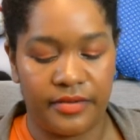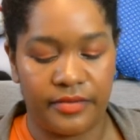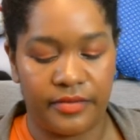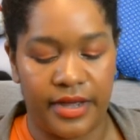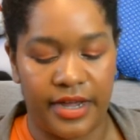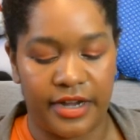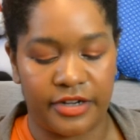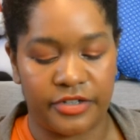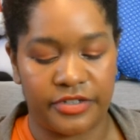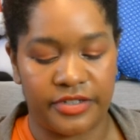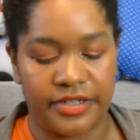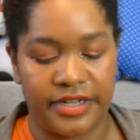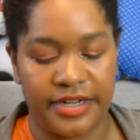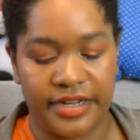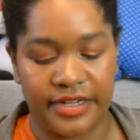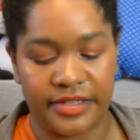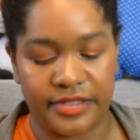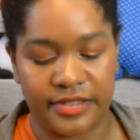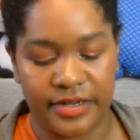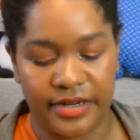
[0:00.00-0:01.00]
Well, actually,
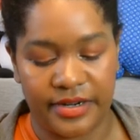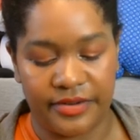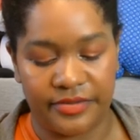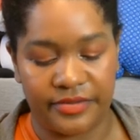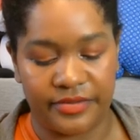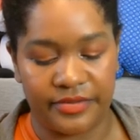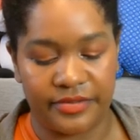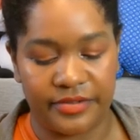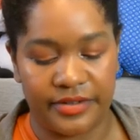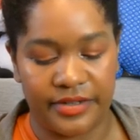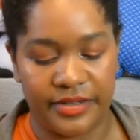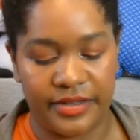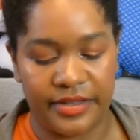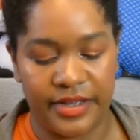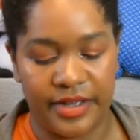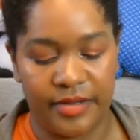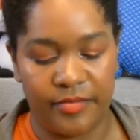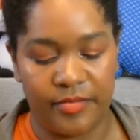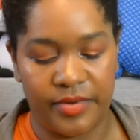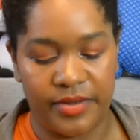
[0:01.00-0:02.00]
it's not even really
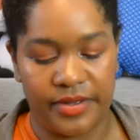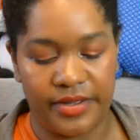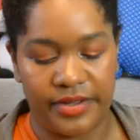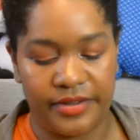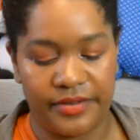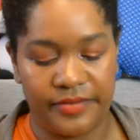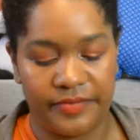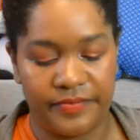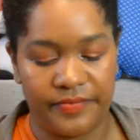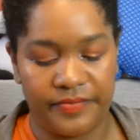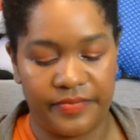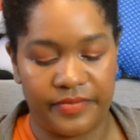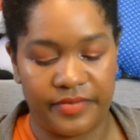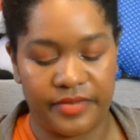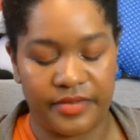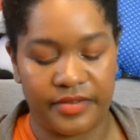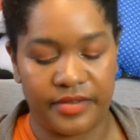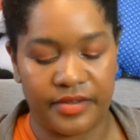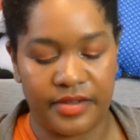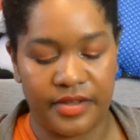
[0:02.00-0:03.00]
that, but
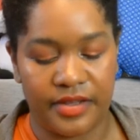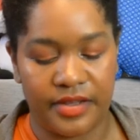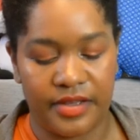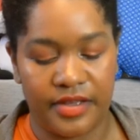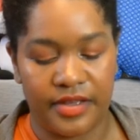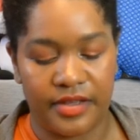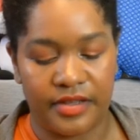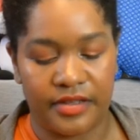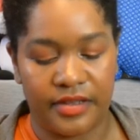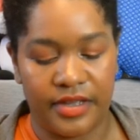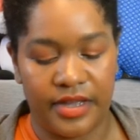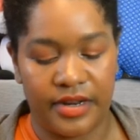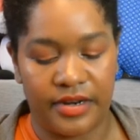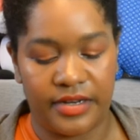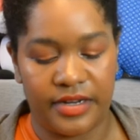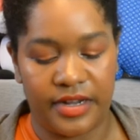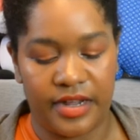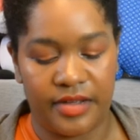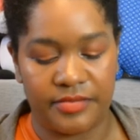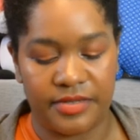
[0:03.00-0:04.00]
a lot of
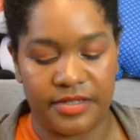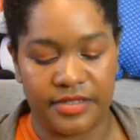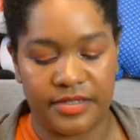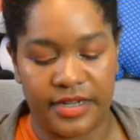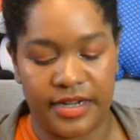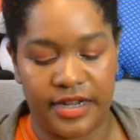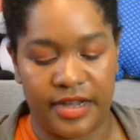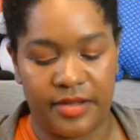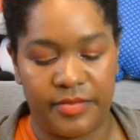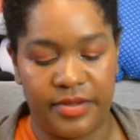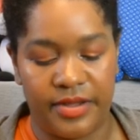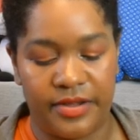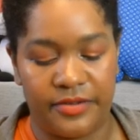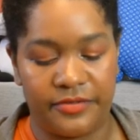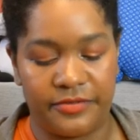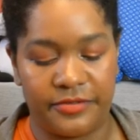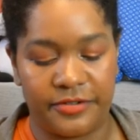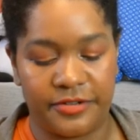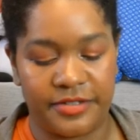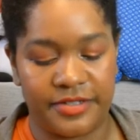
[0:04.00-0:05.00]
times it's like I'm being
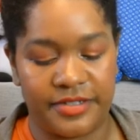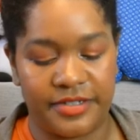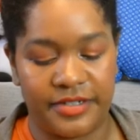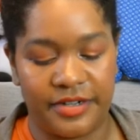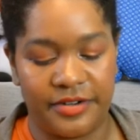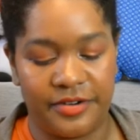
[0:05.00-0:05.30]
forced to go